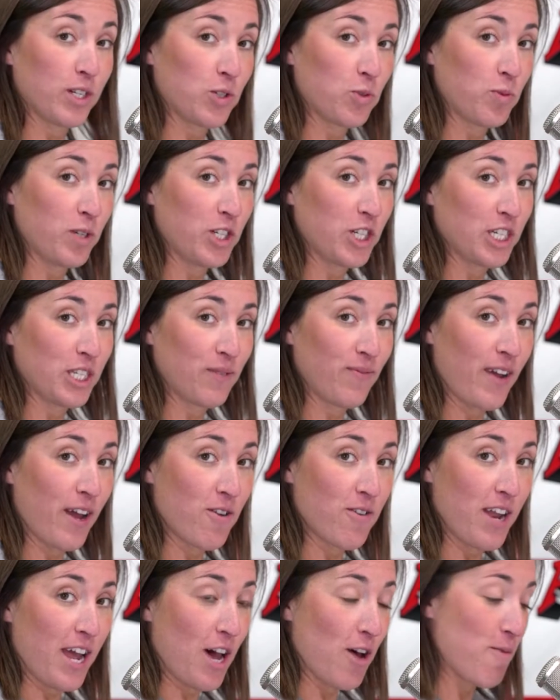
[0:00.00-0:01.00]
which we just
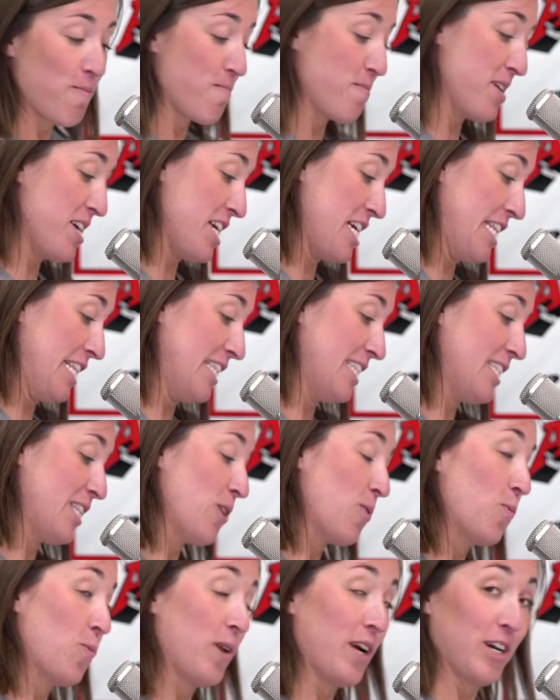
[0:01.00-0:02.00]
found out
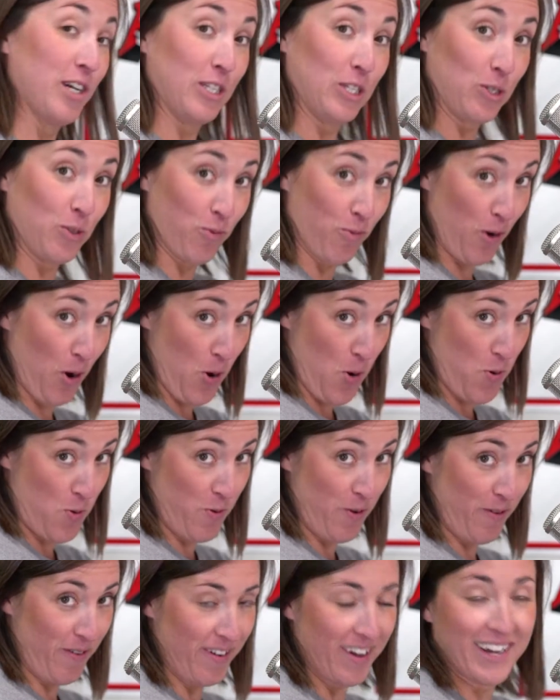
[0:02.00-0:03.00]
means where it's
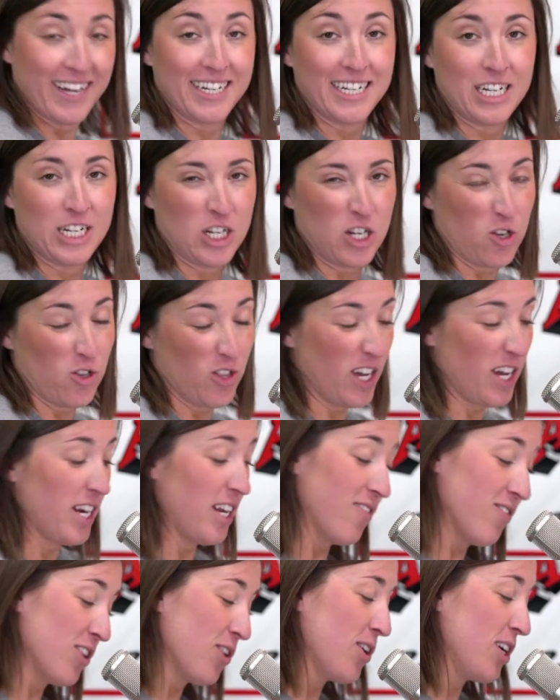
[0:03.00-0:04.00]
grown. I didn't know
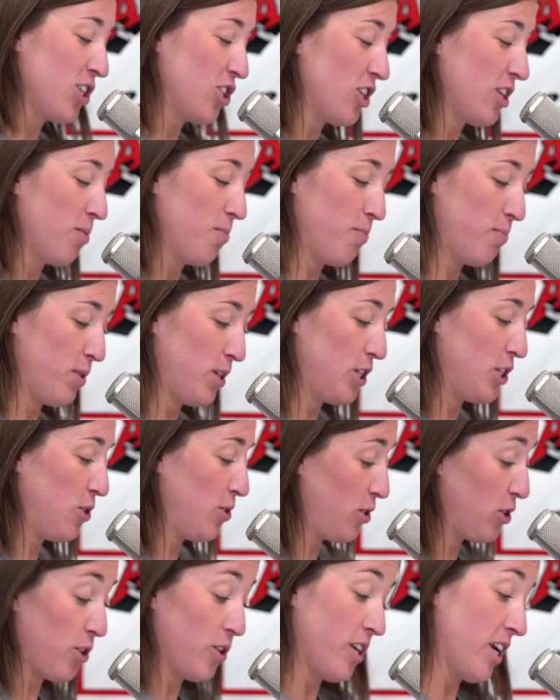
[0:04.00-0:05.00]
that, even though I should have put
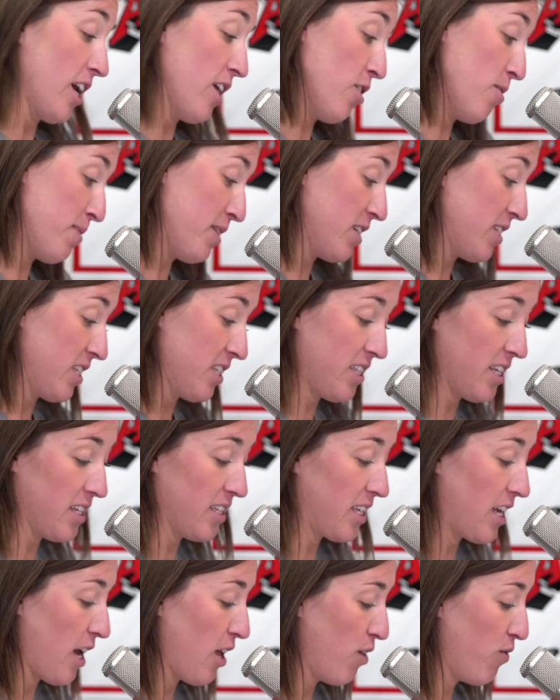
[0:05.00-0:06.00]
2 and 2 together because it
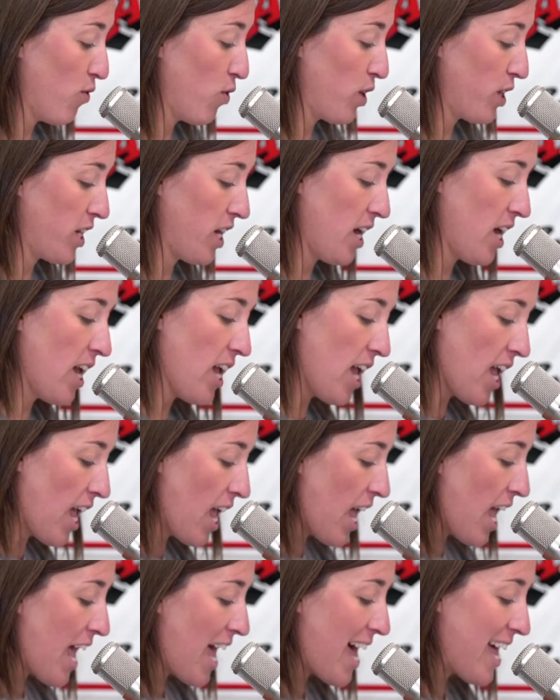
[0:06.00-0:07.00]
says California.
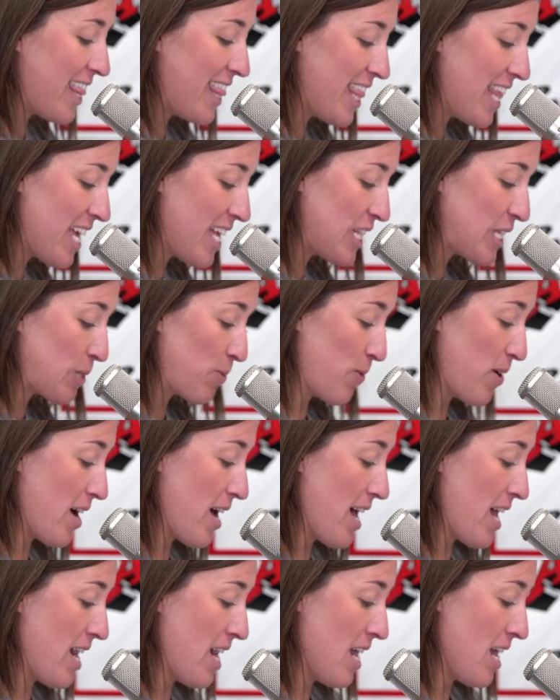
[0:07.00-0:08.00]
And this
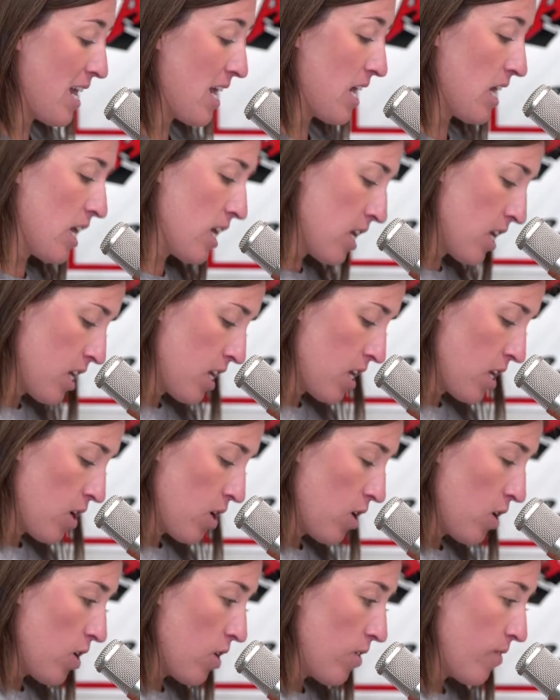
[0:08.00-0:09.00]
one,
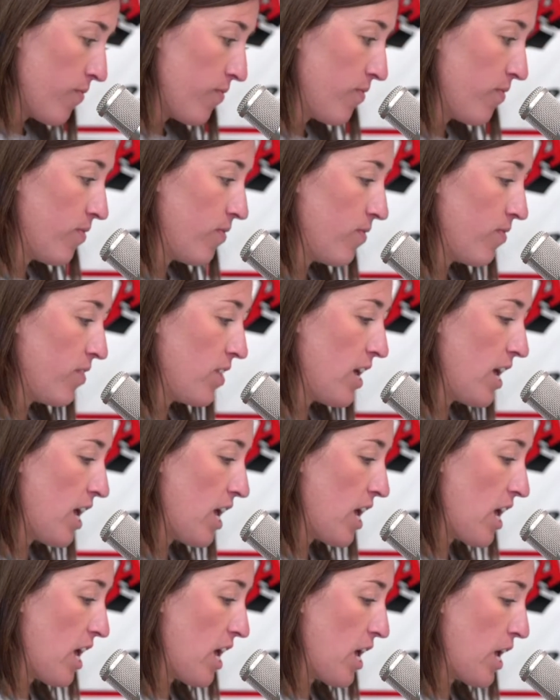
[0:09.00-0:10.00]

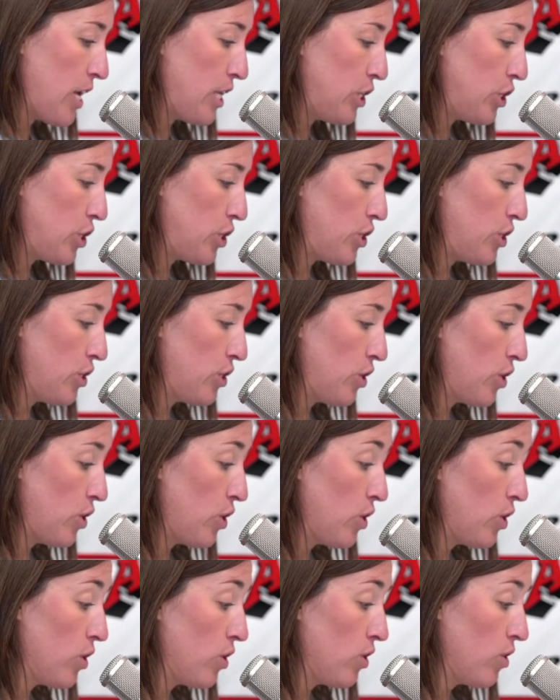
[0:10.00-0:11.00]
they aged
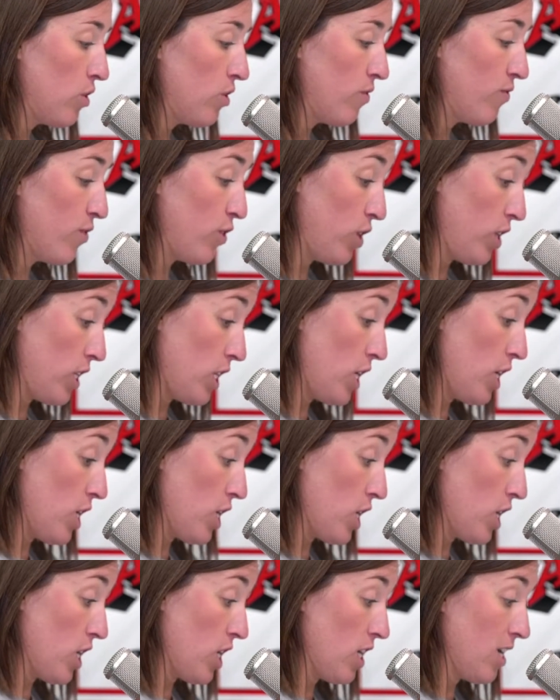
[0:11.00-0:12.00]
for a
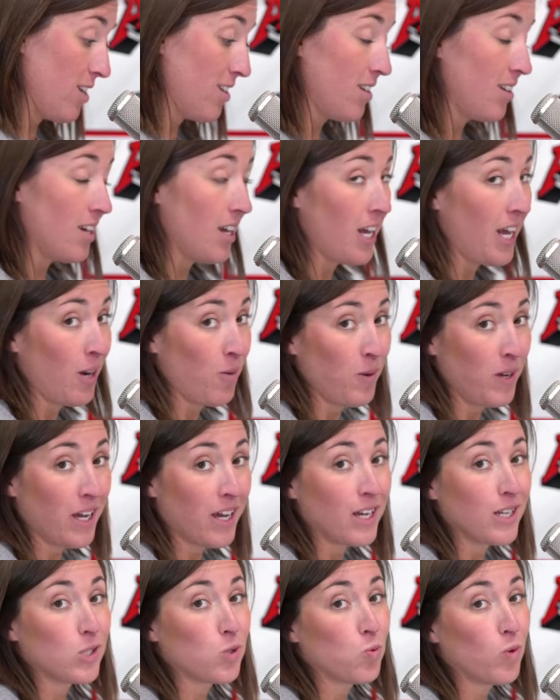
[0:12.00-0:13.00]
year, and we
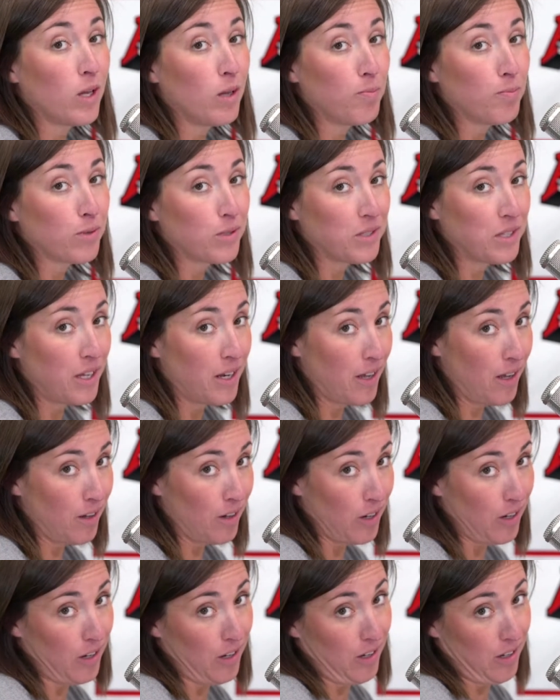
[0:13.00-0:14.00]
got a 12%
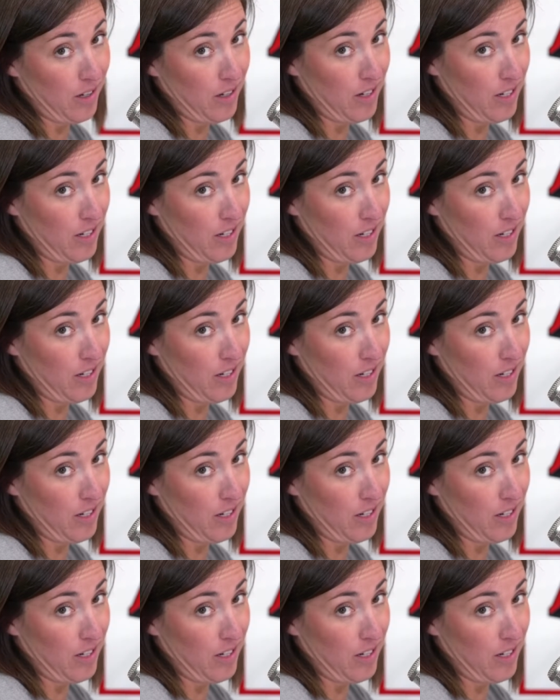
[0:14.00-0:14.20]
alcohol